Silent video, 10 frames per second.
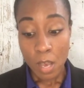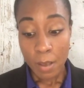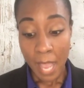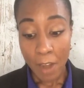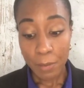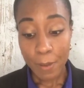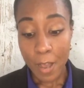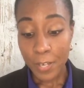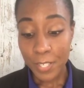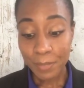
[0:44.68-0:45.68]
Harry
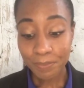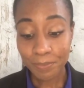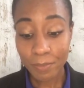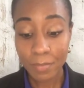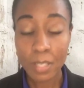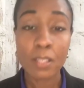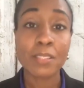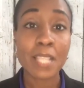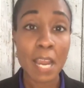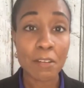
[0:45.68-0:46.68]
Potter,
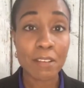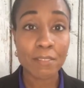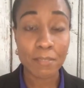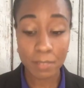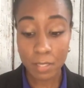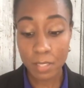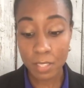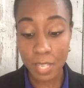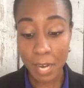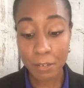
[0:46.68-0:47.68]
The
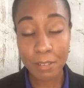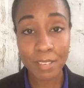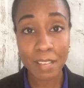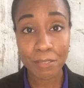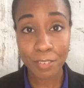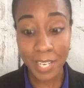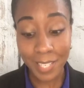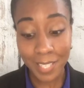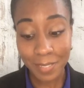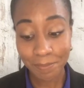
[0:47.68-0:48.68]
Diary of Anne
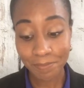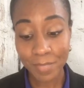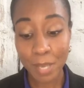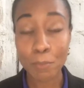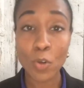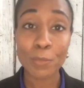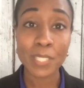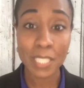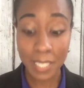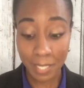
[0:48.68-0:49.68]
Frank, Moby
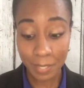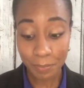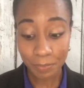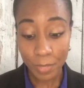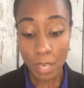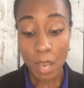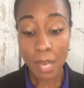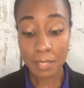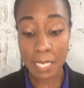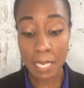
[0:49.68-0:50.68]
Dick, A
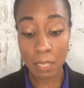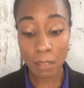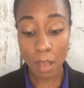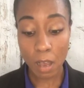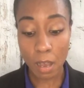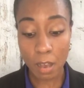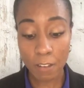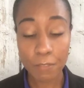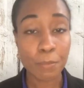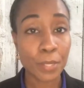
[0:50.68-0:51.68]
Tale
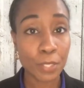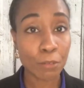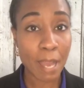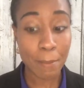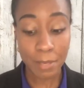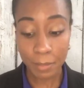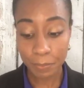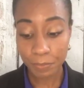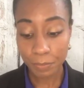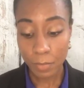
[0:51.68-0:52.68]
of Peter Rabbit?
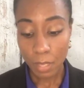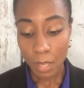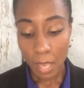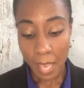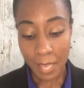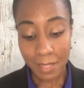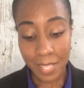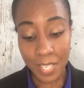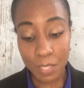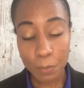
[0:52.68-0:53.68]
And
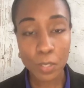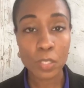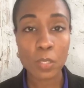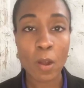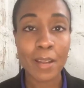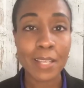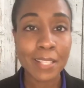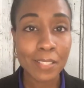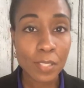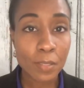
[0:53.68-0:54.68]
these books are
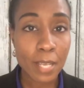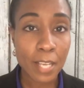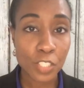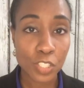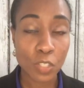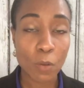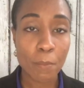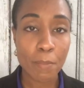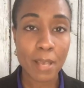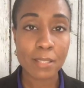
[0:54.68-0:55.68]
international
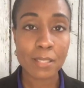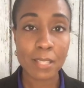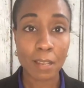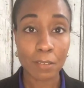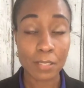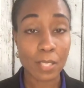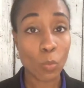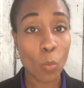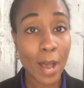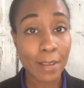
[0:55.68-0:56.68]
bestsellers.
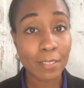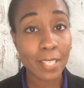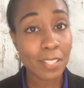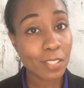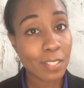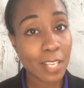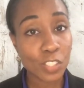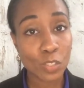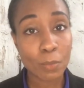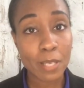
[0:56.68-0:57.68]
Why are they
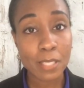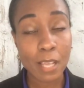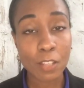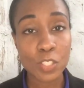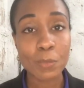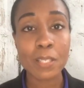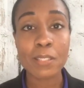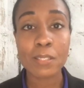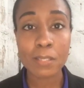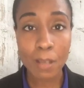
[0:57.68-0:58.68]
international bestsellers? Because
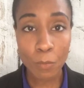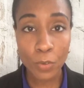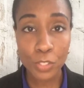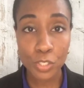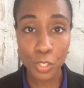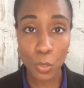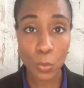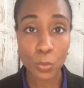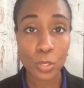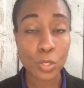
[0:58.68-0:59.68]
someone
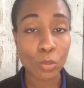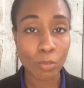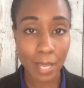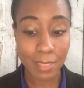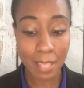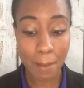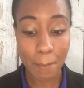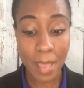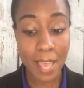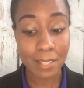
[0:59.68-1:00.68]
chose to write them.
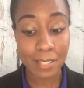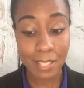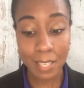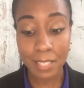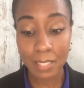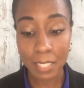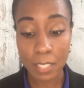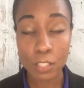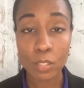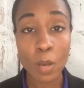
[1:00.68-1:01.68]
And secondly,
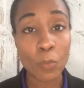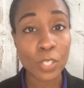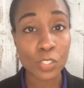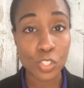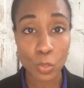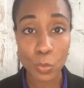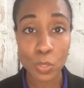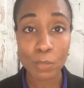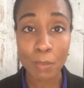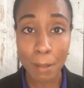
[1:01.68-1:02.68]
someone chose
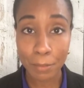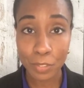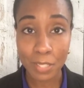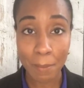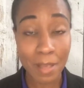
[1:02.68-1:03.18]
to publish them.